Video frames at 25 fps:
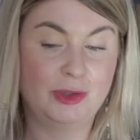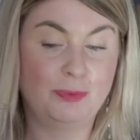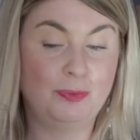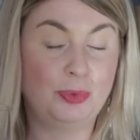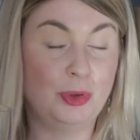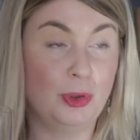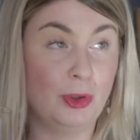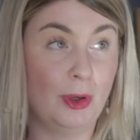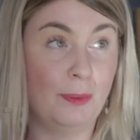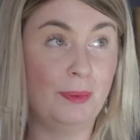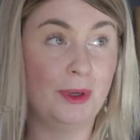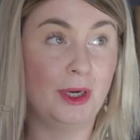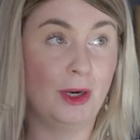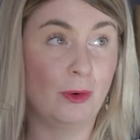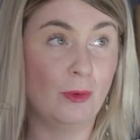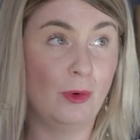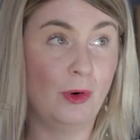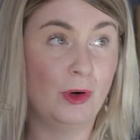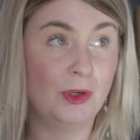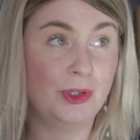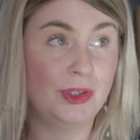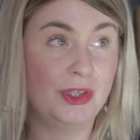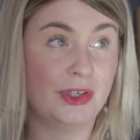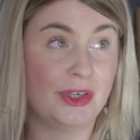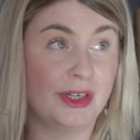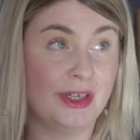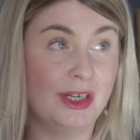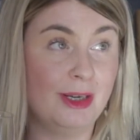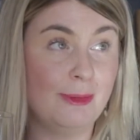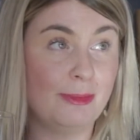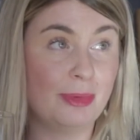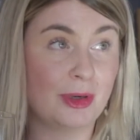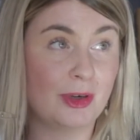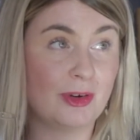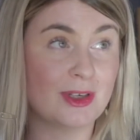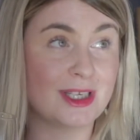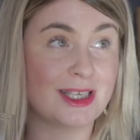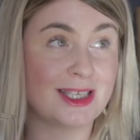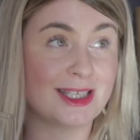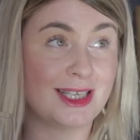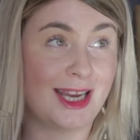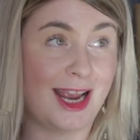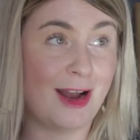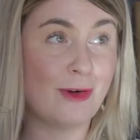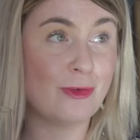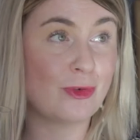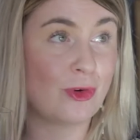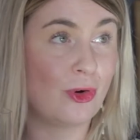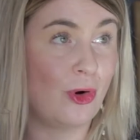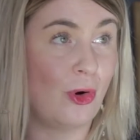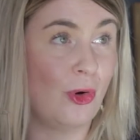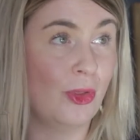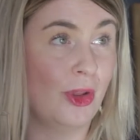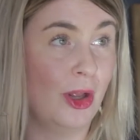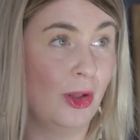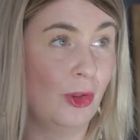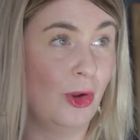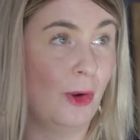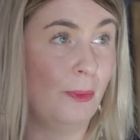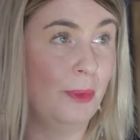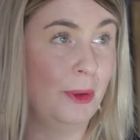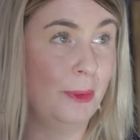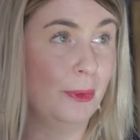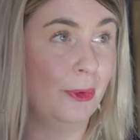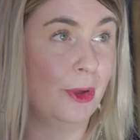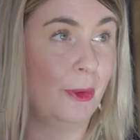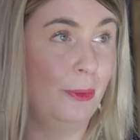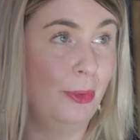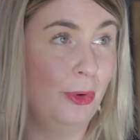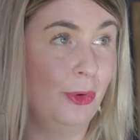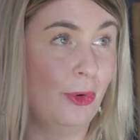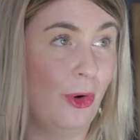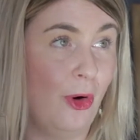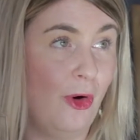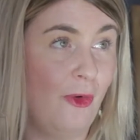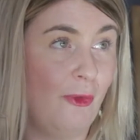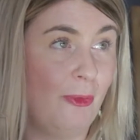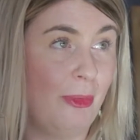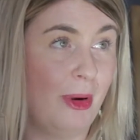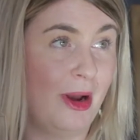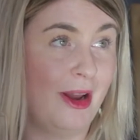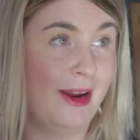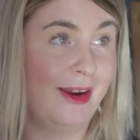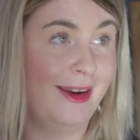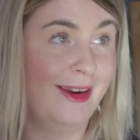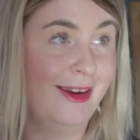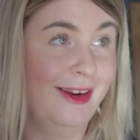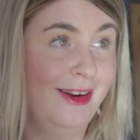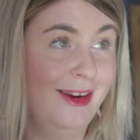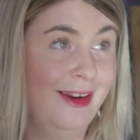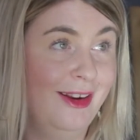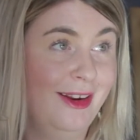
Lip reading: put a bit of water in it, because it's the alcohol that a lot of people are put off by.